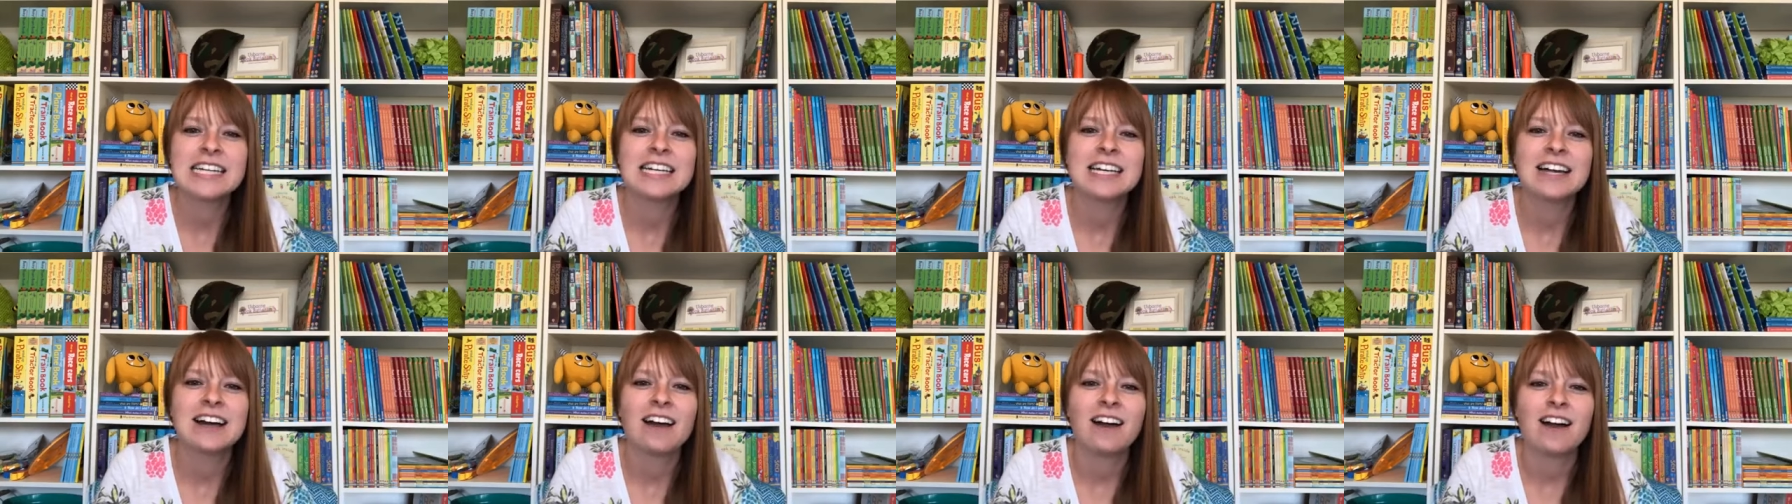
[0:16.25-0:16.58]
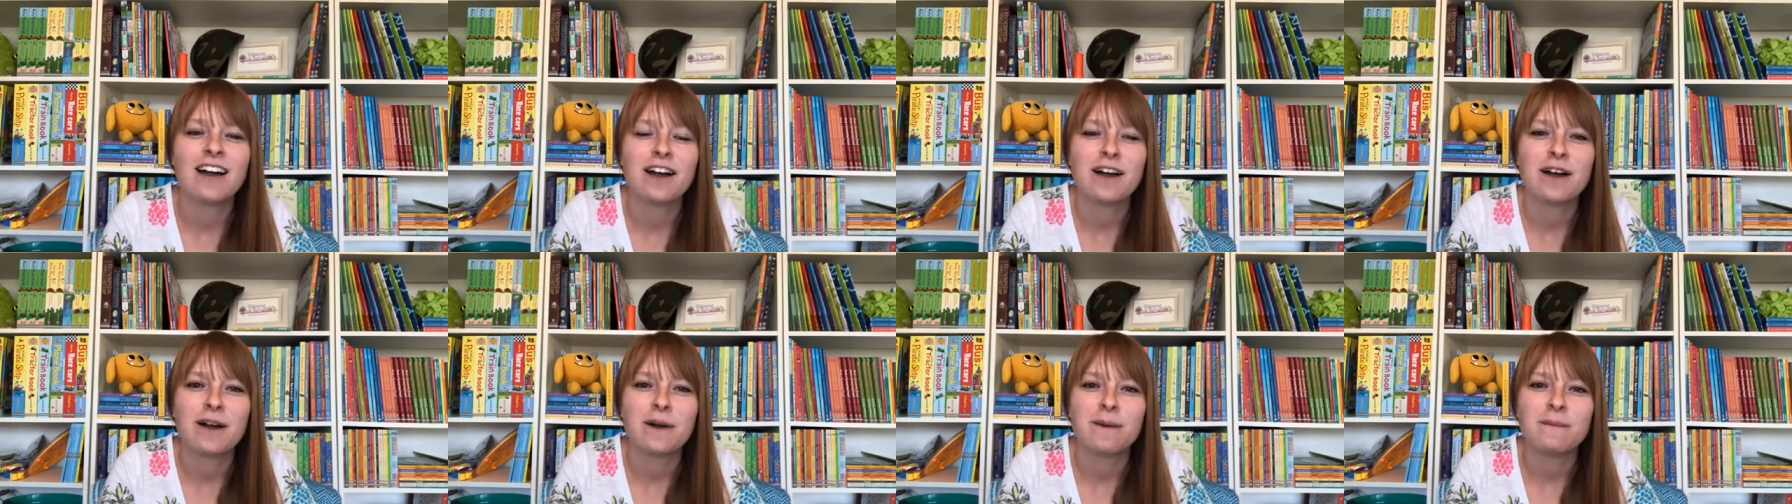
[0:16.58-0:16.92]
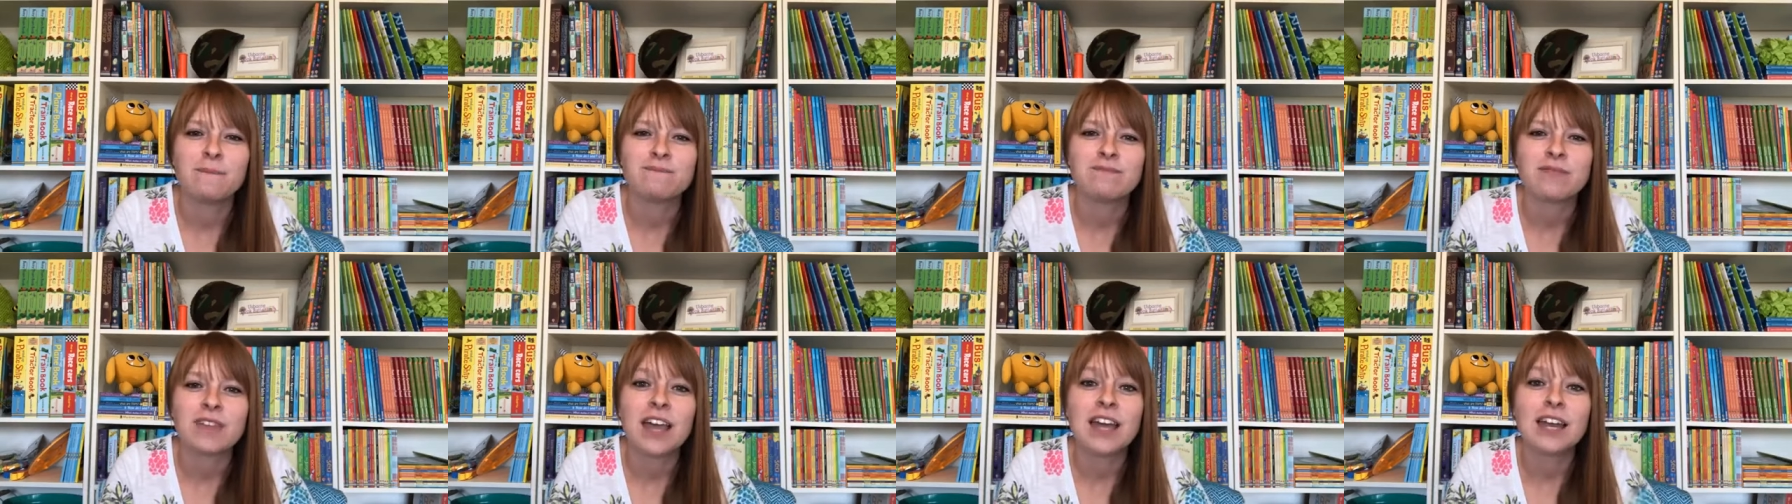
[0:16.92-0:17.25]
Um,
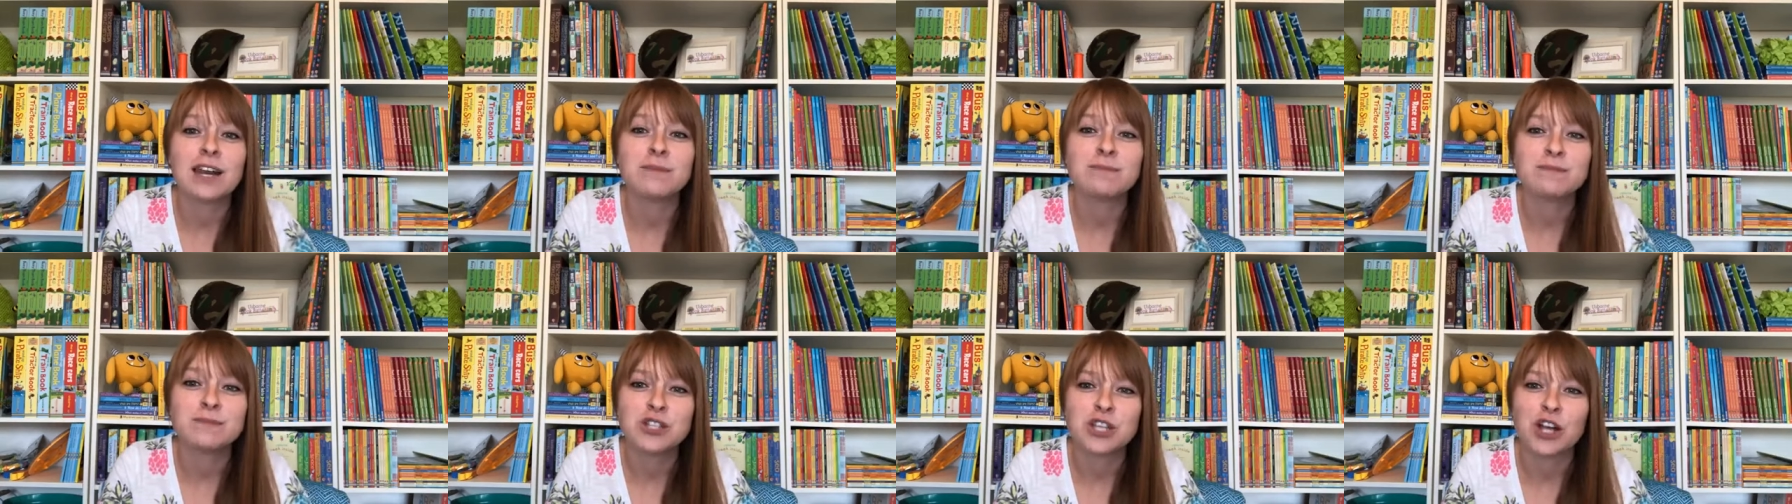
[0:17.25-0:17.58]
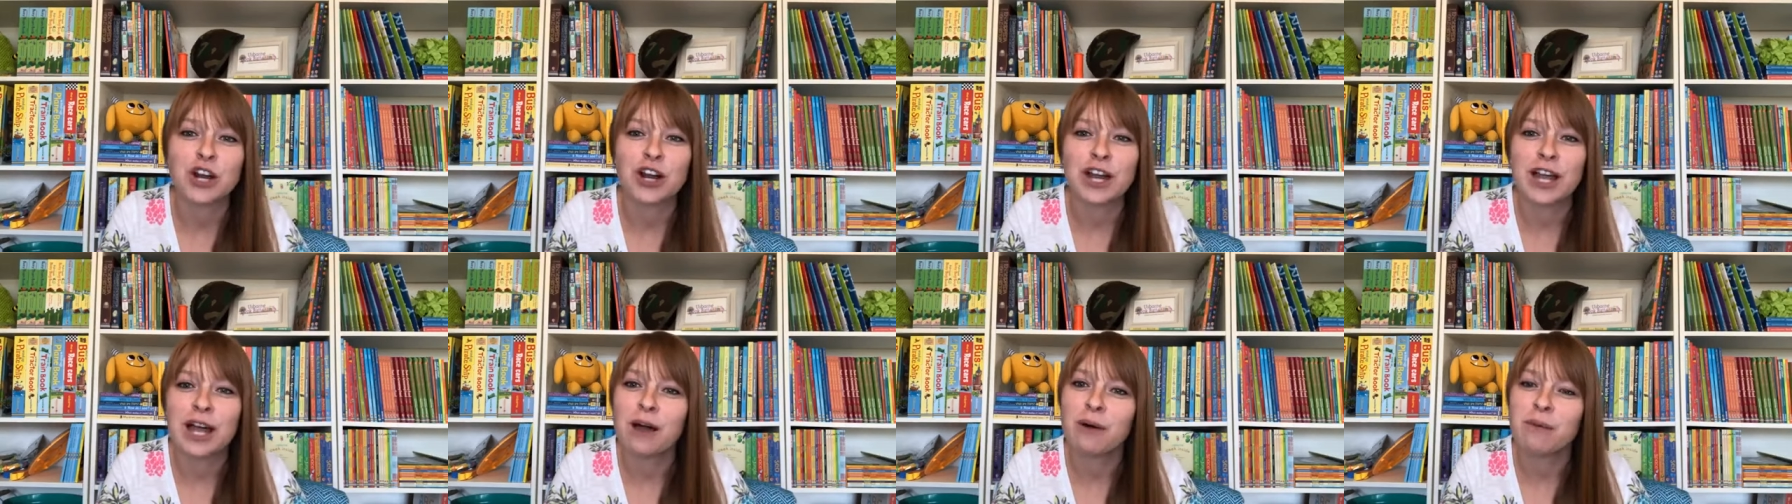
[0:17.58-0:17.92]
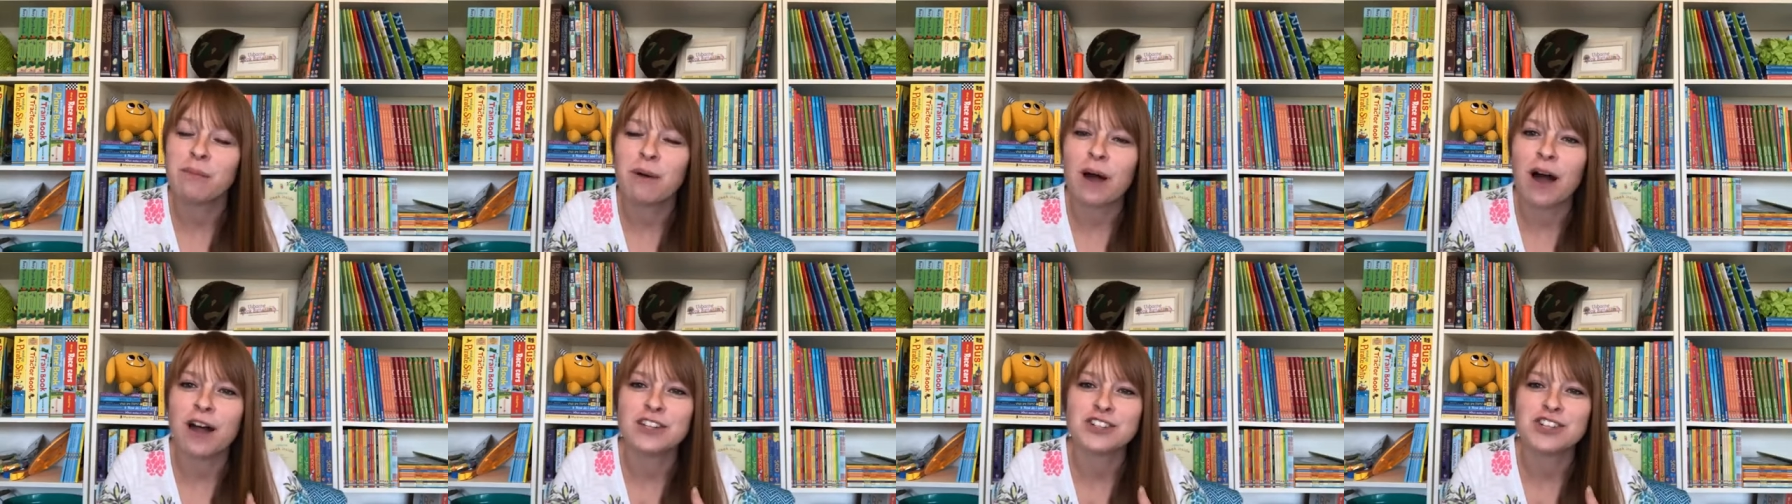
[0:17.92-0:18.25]
and I'm sorry, I'll
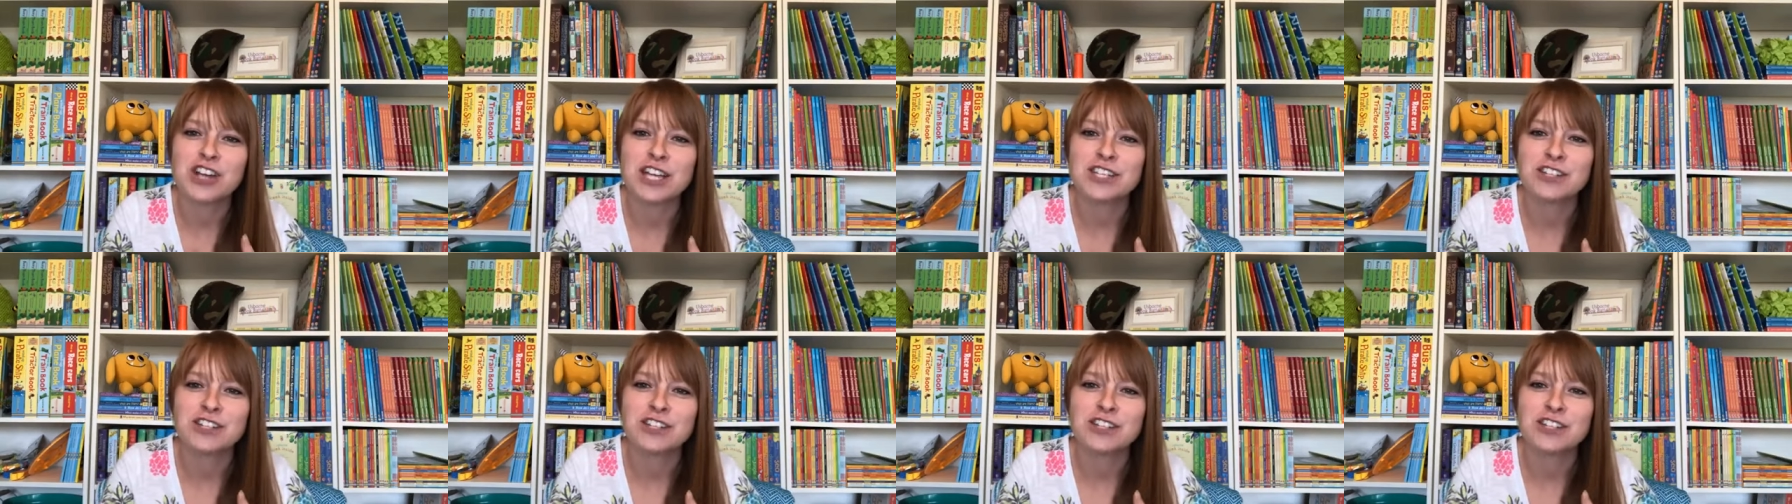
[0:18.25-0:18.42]
apologize